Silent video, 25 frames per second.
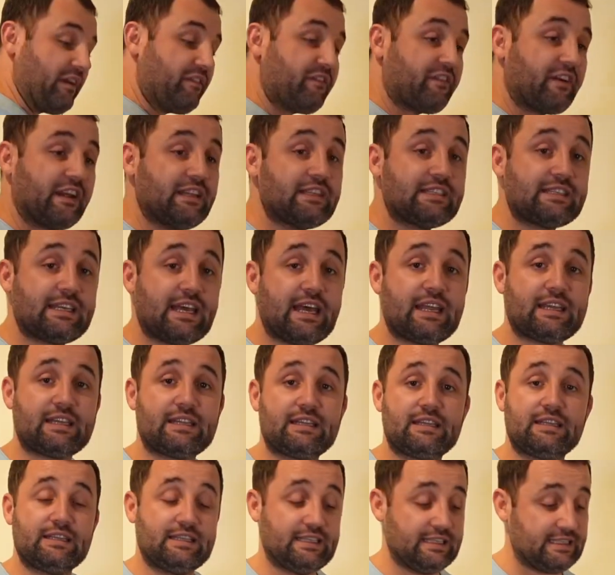friend said
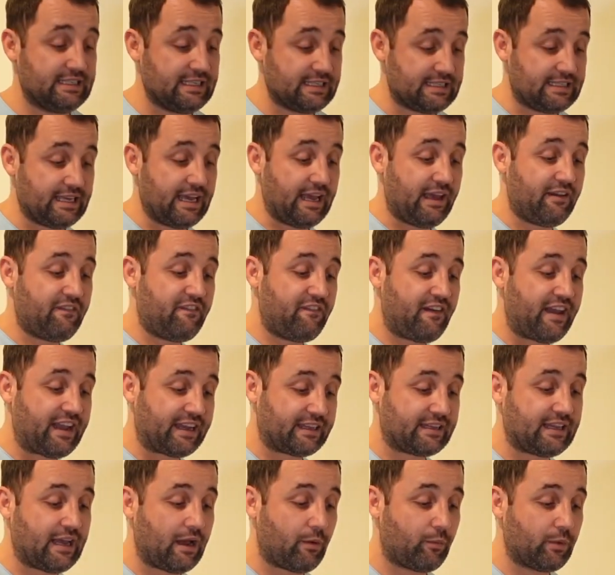this is the effect
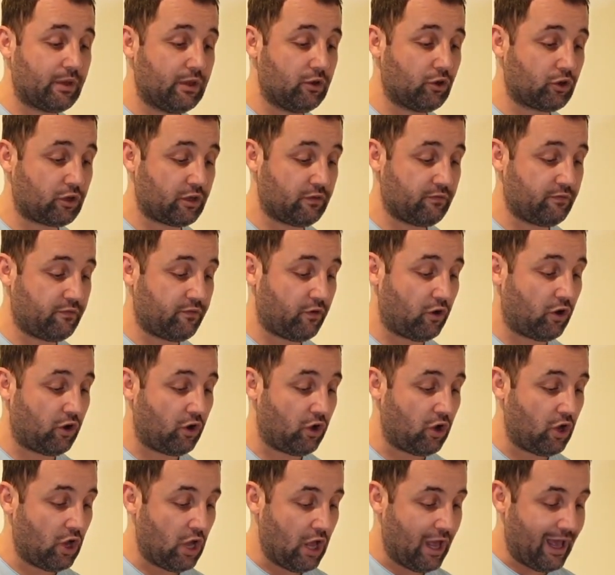that we're looking
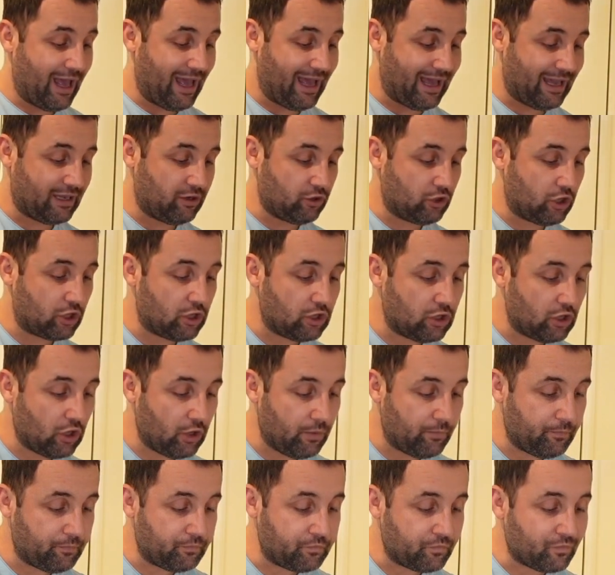for, and you can
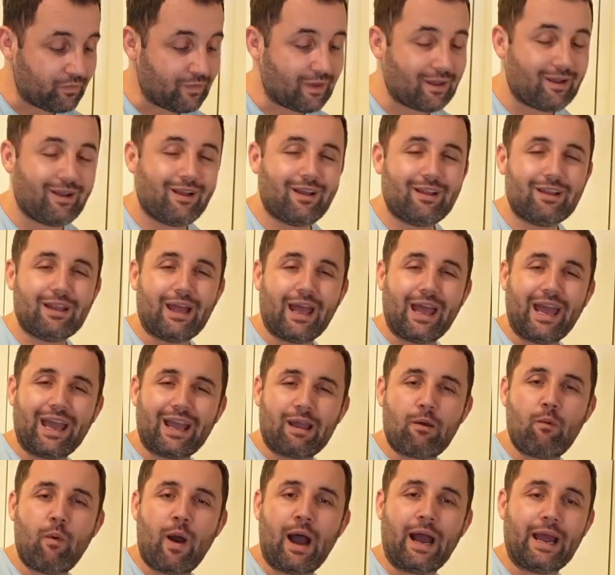
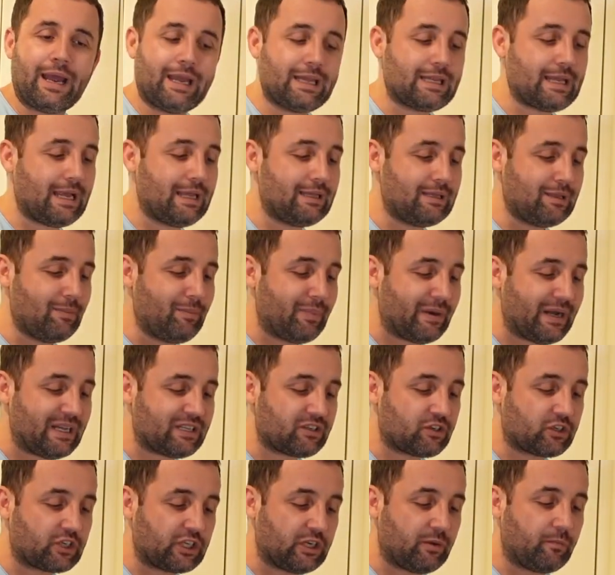egg white and the
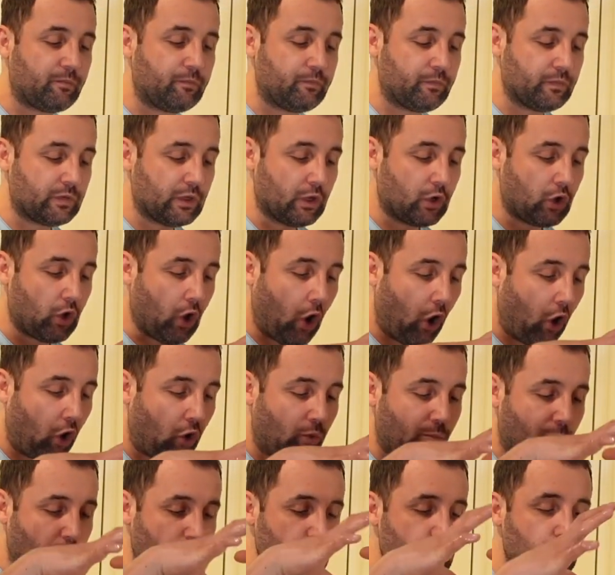breadcrumb
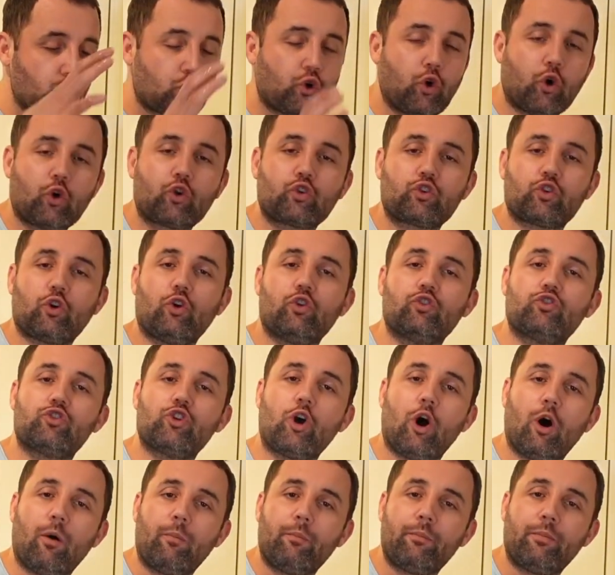almost cooked on
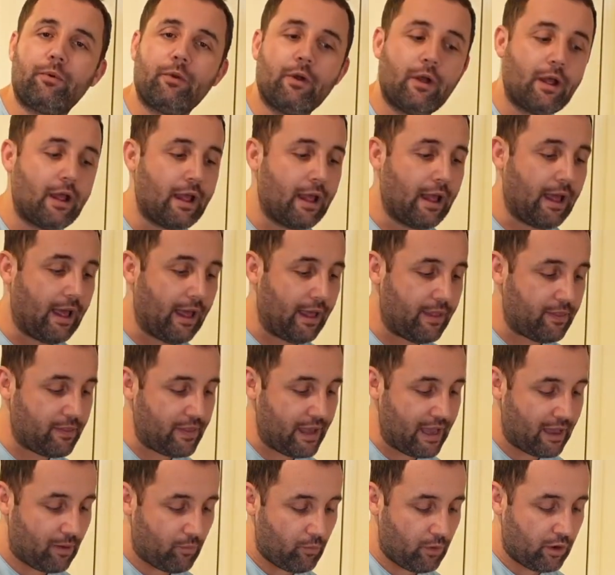top, and
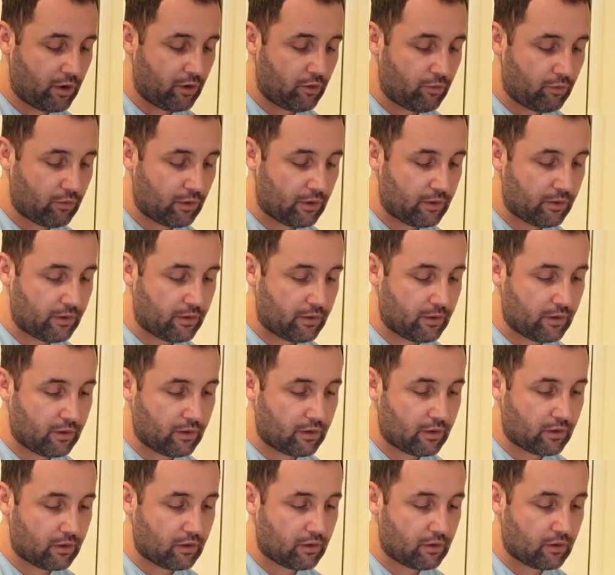that will
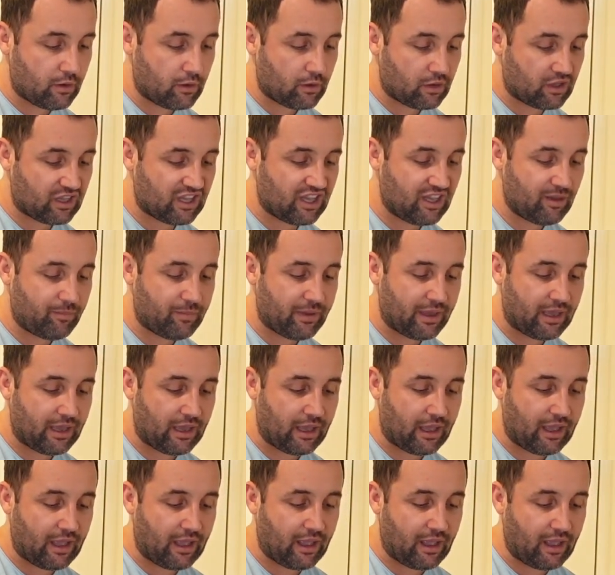keep
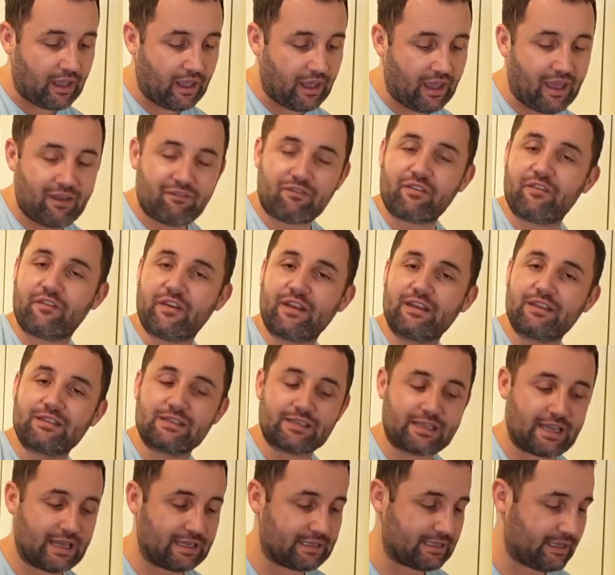everything
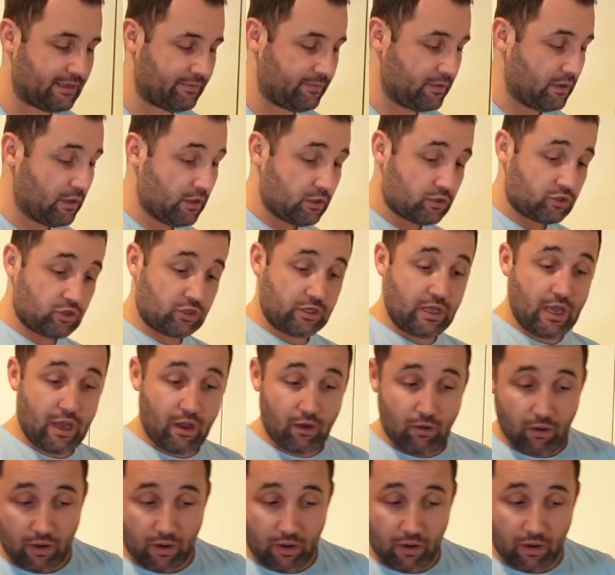together. So now